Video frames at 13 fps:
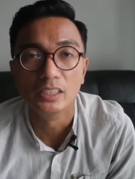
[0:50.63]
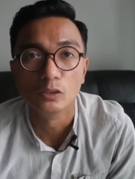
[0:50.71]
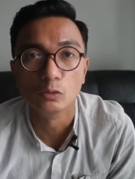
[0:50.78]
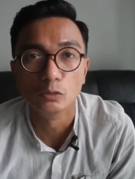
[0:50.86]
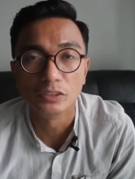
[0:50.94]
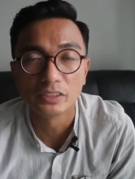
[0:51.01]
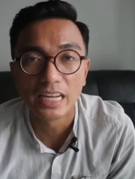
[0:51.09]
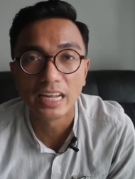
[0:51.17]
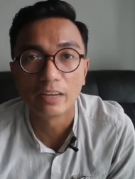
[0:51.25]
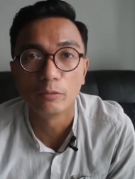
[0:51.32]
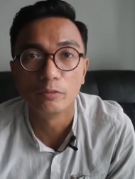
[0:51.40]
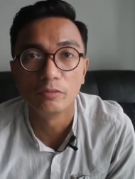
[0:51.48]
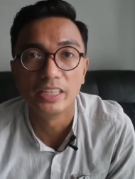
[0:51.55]
to
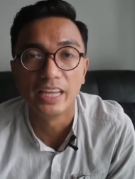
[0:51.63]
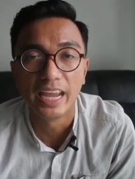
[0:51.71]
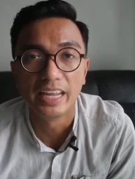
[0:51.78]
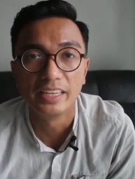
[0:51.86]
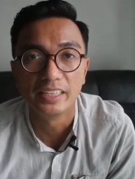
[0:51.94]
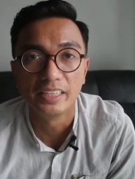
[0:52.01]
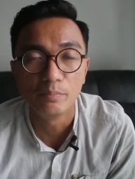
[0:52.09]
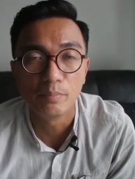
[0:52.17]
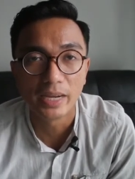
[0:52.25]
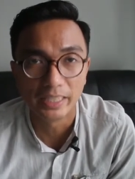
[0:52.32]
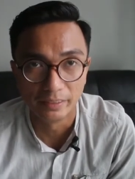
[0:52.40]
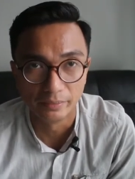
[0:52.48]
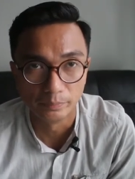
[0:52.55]
start with the end in
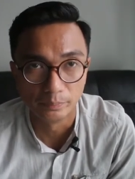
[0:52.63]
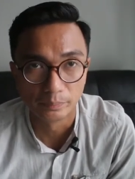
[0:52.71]
mind.